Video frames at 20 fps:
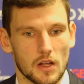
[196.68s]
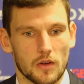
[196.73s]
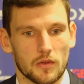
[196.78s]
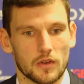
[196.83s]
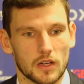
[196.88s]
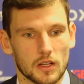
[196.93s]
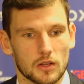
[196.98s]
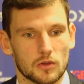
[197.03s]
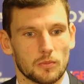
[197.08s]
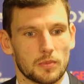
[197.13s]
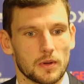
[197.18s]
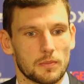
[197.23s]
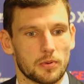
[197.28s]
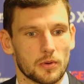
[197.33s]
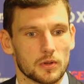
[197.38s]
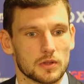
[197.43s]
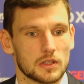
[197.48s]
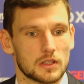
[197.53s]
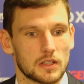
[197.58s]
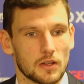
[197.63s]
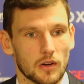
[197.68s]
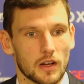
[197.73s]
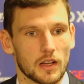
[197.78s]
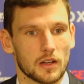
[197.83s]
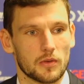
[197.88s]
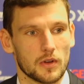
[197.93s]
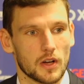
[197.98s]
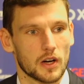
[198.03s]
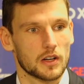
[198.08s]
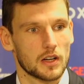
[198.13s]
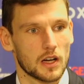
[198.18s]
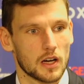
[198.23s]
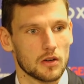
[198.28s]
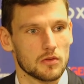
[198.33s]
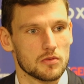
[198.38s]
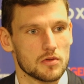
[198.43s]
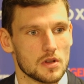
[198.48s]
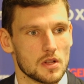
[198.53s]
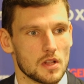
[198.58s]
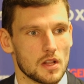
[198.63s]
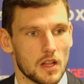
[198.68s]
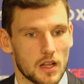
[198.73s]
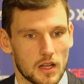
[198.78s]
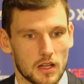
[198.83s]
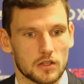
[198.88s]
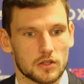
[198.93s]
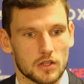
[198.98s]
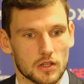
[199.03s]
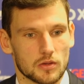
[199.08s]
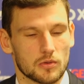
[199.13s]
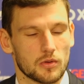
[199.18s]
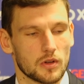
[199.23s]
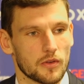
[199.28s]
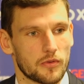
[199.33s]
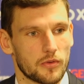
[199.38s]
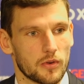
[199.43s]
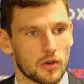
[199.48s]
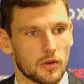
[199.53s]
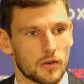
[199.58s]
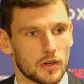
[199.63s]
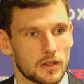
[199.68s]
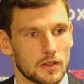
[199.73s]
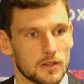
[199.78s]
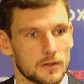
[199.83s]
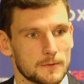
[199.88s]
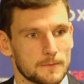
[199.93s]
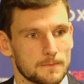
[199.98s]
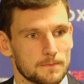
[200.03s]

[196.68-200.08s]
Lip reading: We need to be positive like we are now and just going forward.